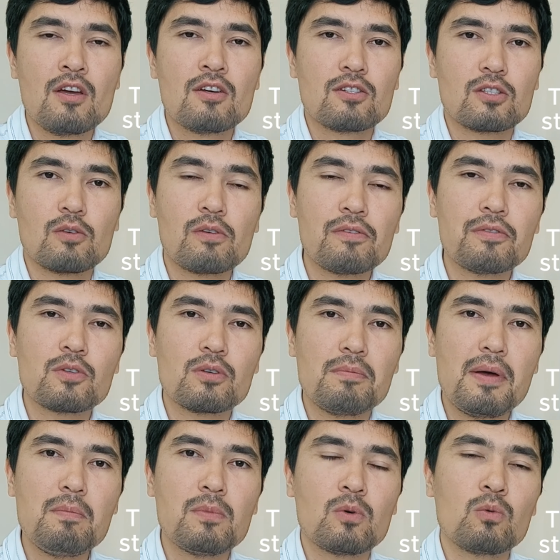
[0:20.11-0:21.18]
So if you
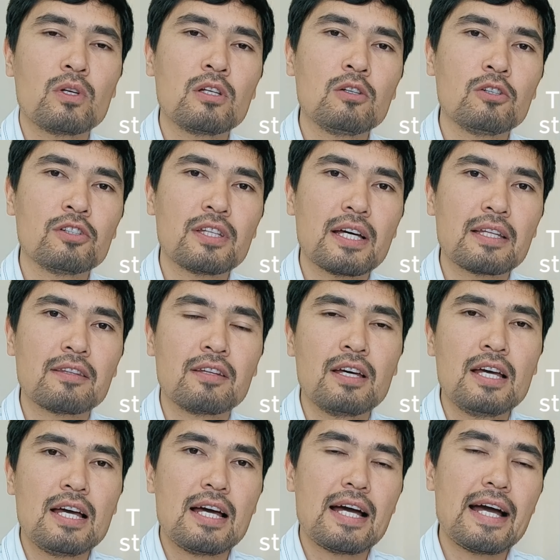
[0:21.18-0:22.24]
remember, we looked at
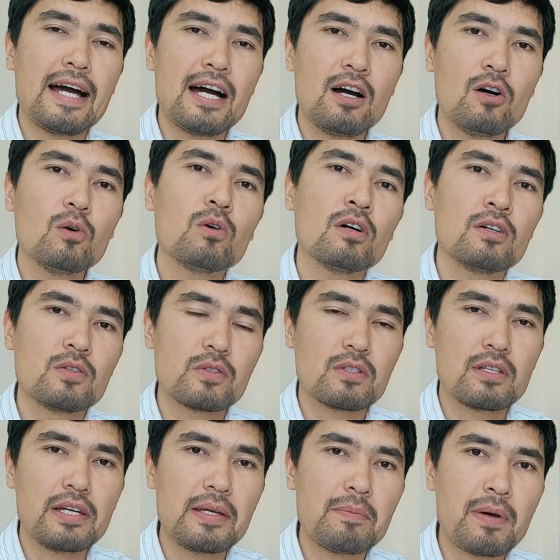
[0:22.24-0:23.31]
how
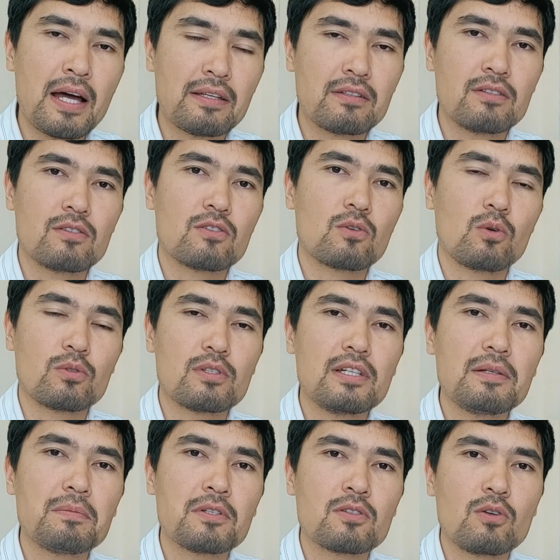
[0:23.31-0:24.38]
sleep patterns or
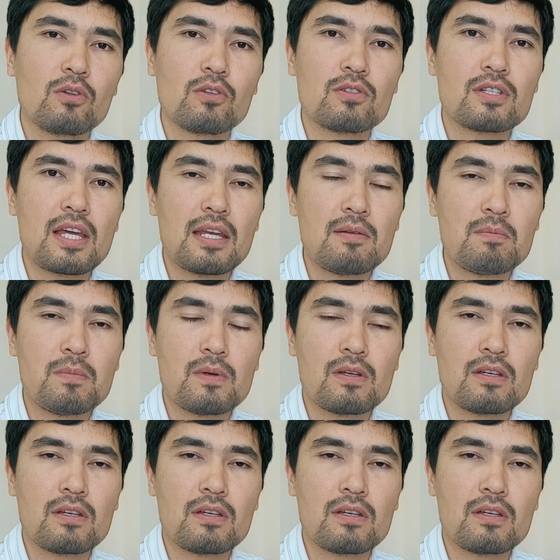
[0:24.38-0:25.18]
sleep disorders can